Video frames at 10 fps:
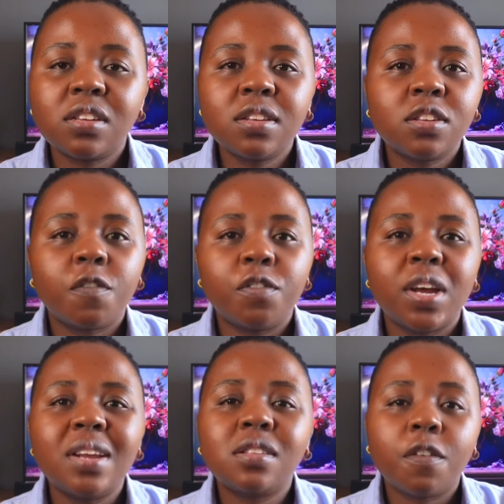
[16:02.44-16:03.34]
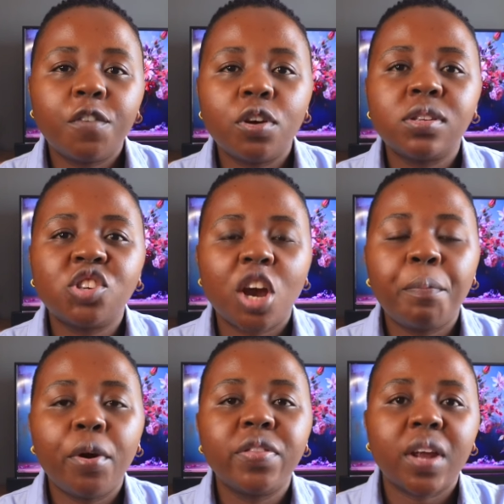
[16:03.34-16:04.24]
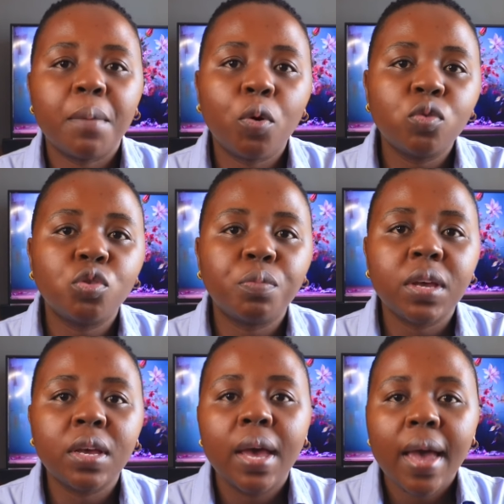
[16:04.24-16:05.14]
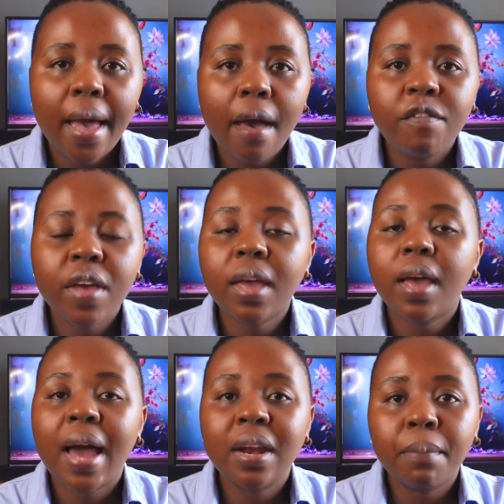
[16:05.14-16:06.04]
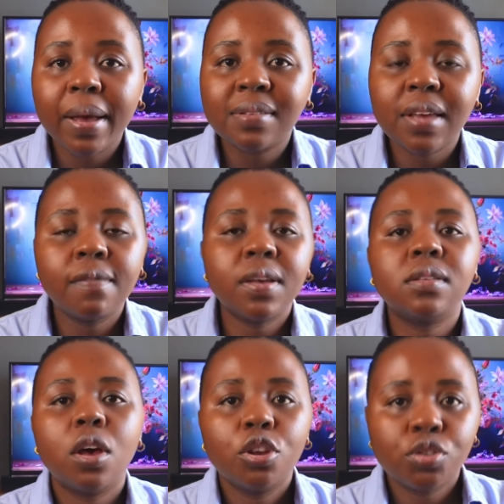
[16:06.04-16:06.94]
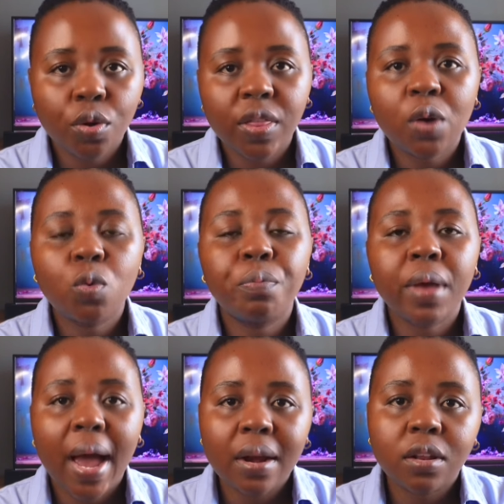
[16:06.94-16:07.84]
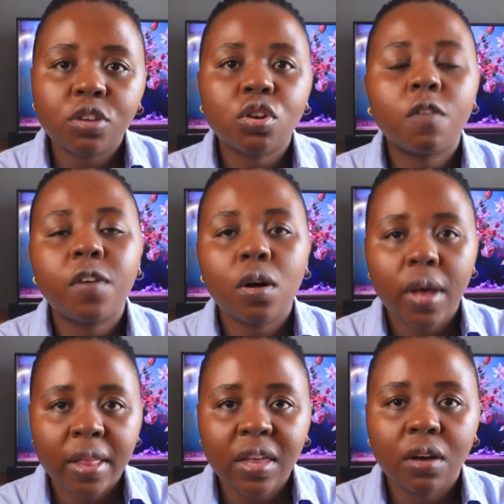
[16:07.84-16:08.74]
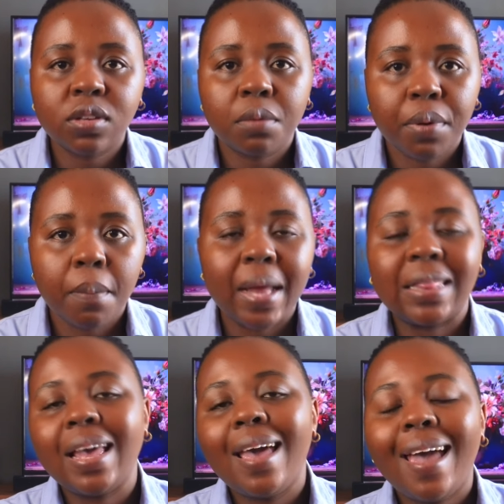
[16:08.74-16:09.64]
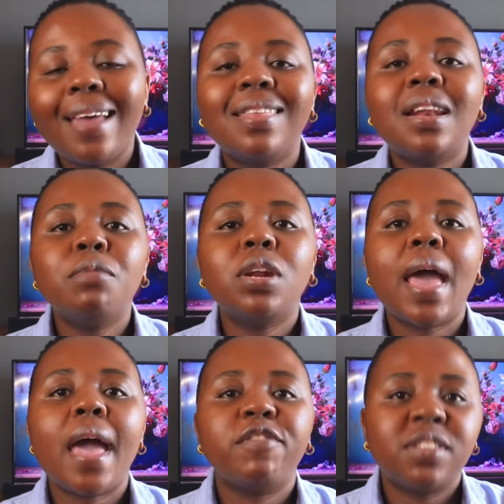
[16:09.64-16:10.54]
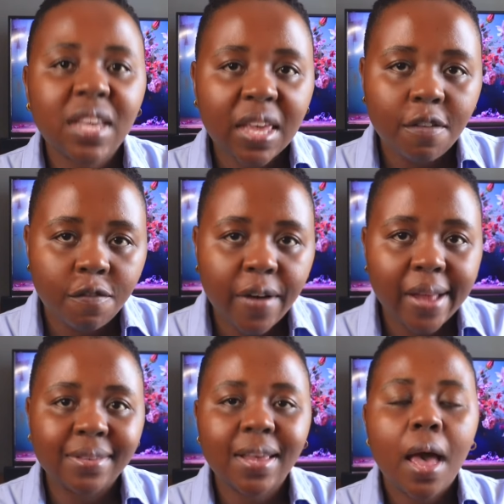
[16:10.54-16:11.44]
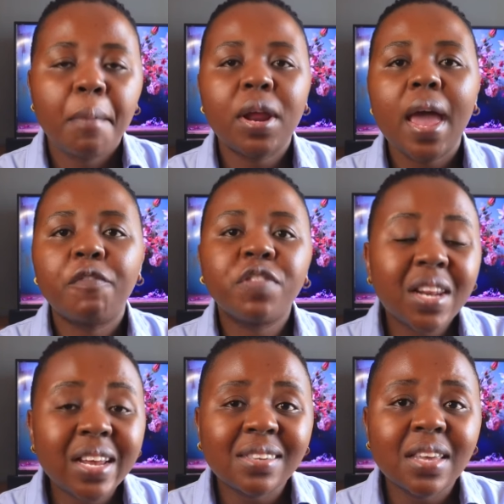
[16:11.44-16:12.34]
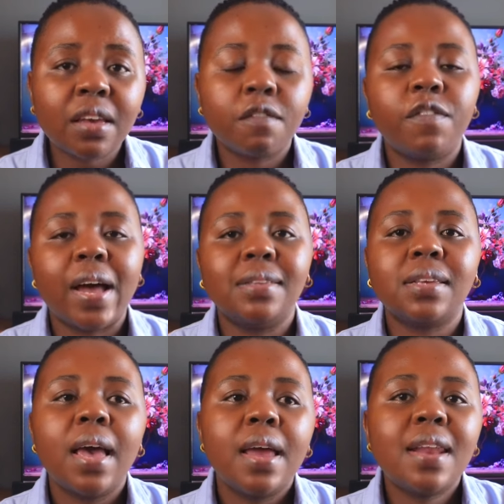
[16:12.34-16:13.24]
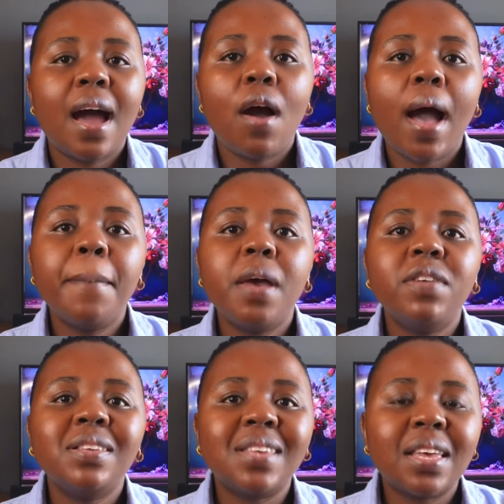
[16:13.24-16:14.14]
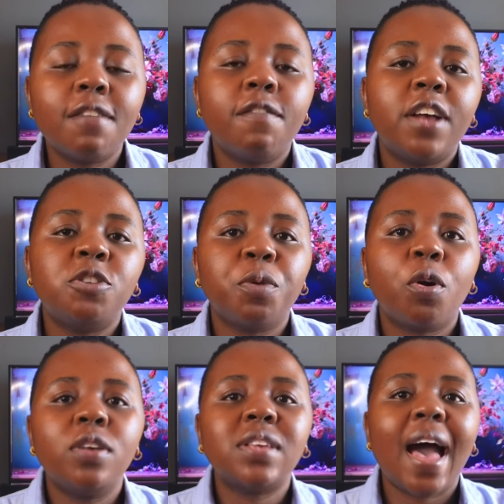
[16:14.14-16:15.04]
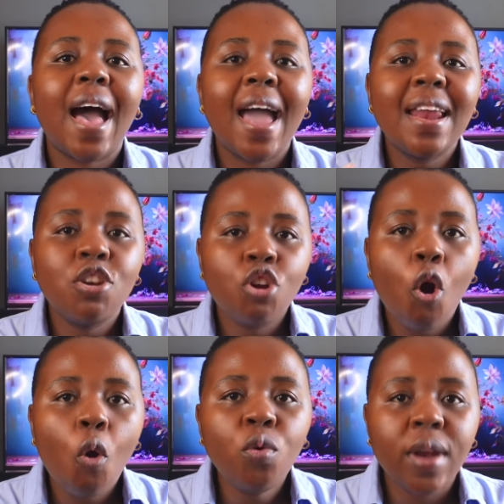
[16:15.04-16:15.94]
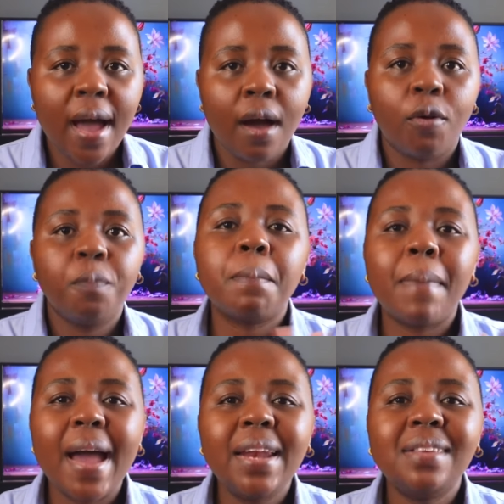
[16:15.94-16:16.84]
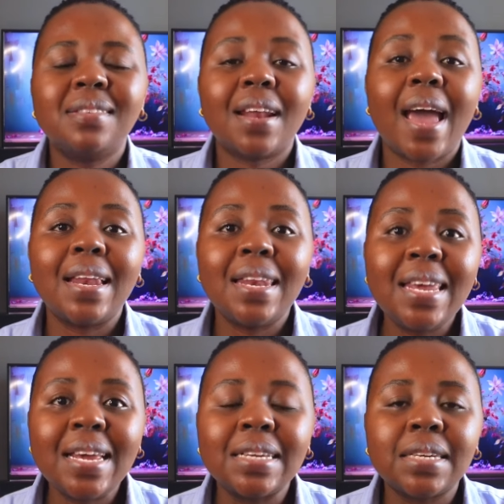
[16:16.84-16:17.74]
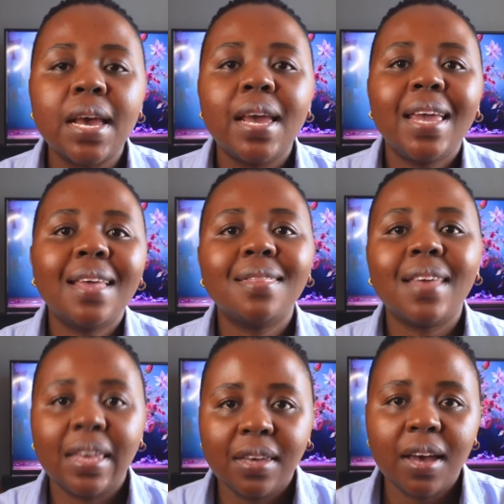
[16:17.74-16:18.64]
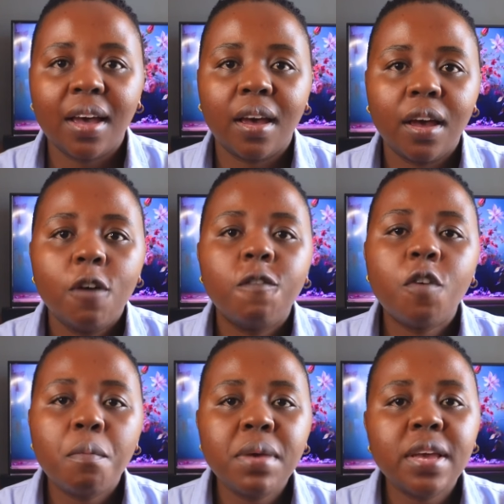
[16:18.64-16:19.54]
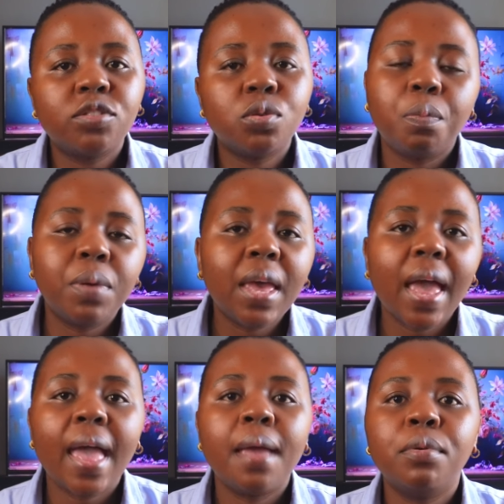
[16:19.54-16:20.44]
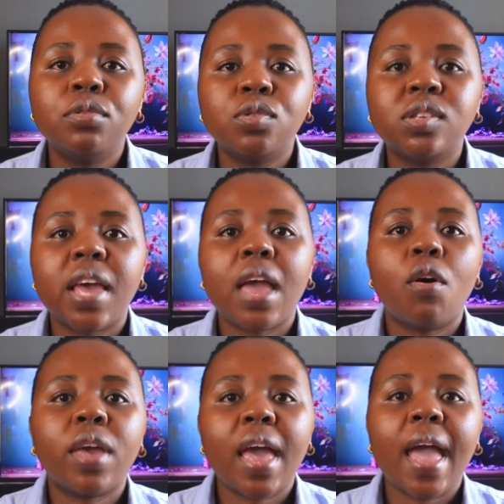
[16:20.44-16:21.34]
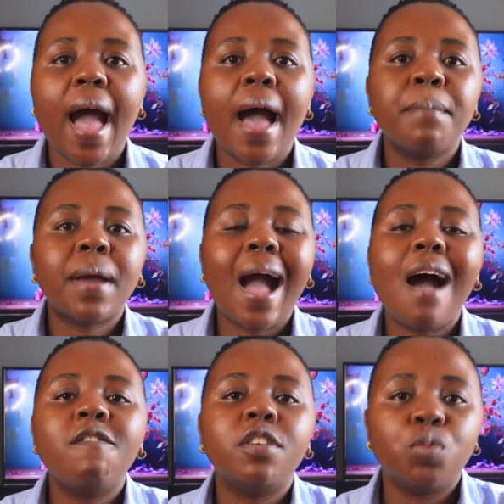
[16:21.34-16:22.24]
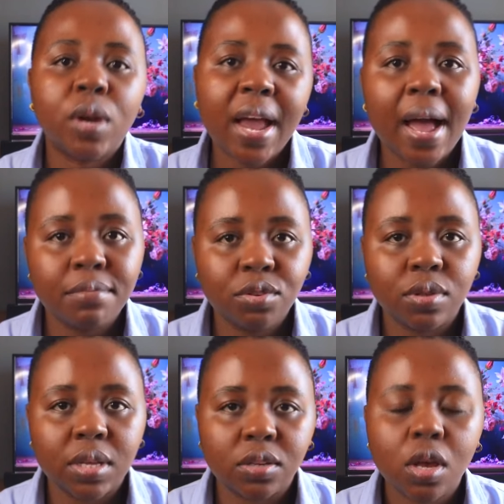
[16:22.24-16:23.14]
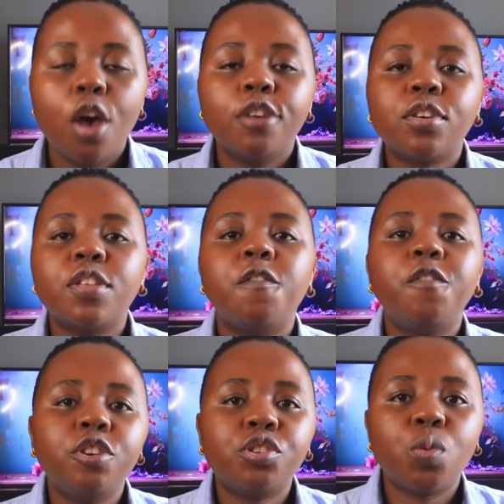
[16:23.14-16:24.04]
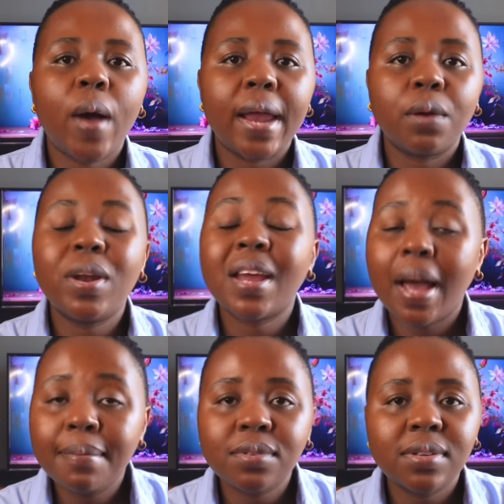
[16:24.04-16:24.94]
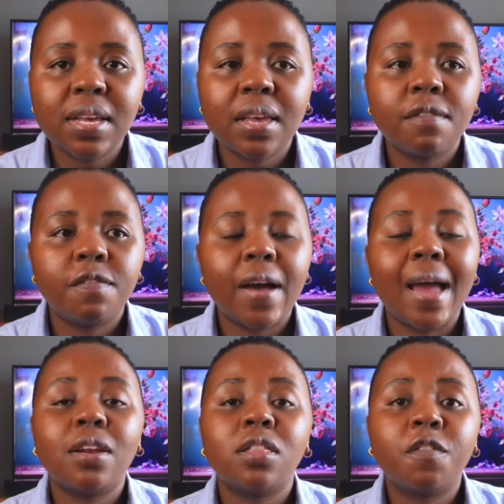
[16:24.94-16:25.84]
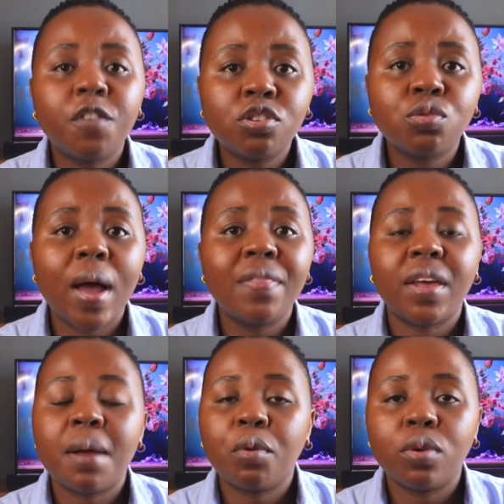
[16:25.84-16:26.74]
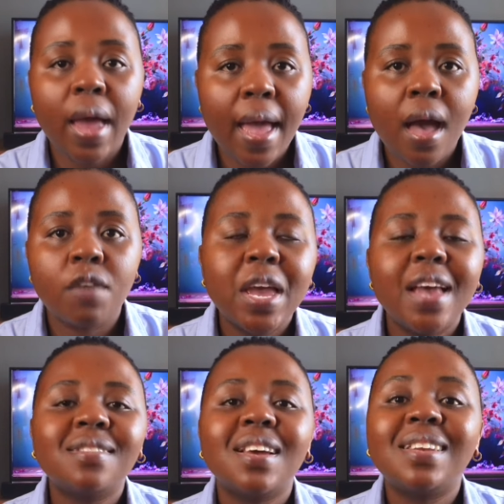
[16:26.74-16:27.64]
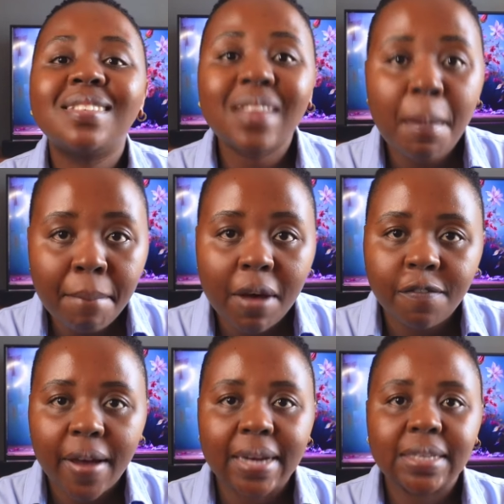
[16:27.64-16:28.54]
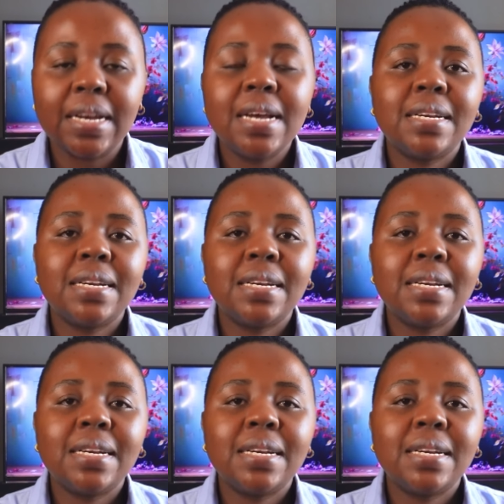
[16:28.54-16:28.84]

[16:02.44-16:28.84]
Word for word: that is a, that is the first checkpoint that i'm going to be having under my savings so that will be under the stokvel a thousand per month and then i'm going to have sinking funds i'm going to have three sinking funds now i'm having sinking funds because i know now the monies that i need in the year for me to be able to say okay i'm covered when it comes to this so the first one when it comes to sinking fund. The first one that I'm going to have is the December fund.